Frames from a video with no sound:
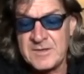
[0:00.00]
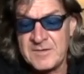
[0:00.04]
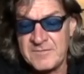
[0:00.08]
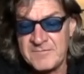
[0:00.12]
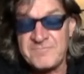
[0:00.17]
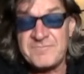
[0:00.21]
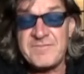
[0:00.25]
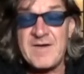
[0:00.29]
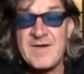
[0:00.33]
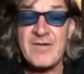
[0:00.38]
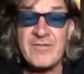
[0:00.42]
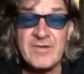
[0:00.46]

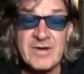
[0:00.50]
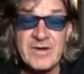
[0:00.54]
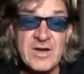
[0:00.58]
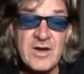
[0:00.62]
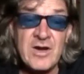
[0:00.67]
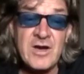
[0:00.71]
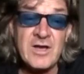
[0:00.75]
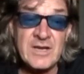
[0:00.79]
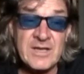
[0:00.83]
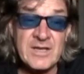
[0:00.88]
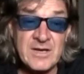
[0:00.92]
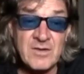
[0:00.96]
very
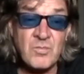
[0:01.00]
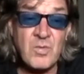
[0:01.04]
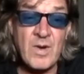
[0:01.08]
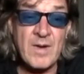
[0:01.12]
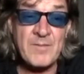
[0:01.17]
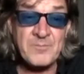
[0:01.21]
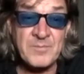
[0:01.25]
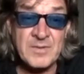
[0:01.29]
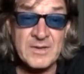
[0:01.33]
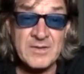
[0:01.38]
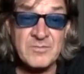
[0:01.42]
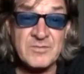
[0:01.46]
early at
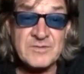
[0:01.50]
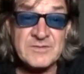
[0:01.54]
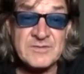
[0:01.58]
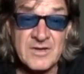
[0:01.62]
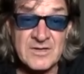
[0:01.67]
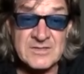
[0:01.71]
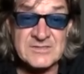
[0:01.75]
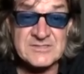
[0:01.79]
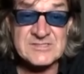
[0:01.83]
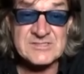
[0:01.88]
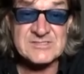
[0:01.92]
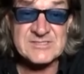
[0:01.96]
Wembley with
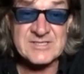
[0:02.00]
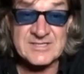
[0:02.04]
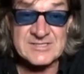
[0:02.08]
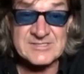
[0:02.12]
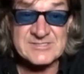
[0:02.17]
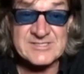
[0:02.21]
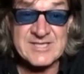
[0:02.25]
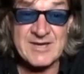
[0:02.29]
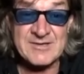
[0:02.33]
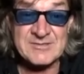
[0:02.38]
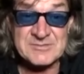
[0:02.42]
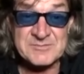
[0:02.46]

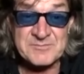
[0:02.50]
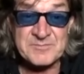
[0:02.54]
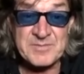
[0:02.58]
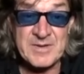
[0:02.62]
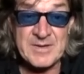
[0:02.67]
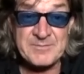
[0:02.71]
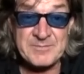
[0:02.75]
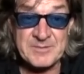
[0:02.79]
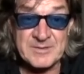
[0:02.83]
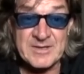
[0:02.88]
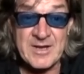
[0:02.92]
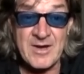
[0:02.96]
96,000
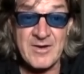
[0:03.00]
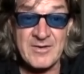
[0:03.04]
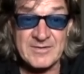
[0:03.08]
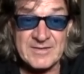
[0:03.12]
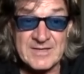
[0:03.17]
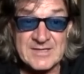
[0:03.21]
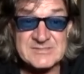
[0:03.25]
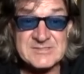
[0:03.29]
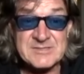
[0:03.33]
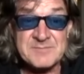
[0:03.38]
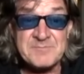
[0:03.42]
people going. That's a